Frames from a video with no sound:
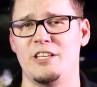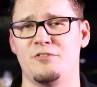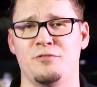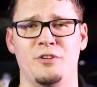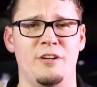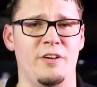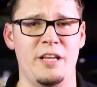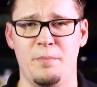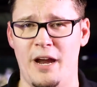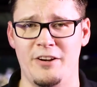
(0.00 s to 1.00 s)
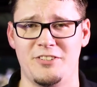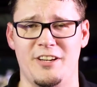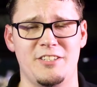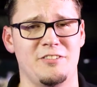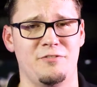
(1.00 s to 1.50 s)
It's free of any
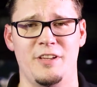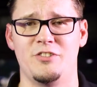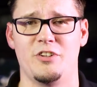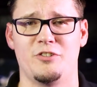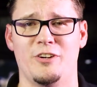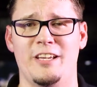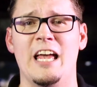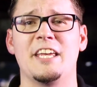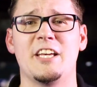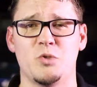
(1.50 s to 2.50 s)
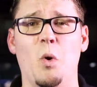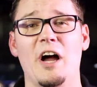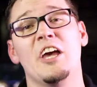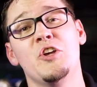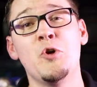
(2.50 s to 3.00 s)
parasites. The fins look great. Guess what?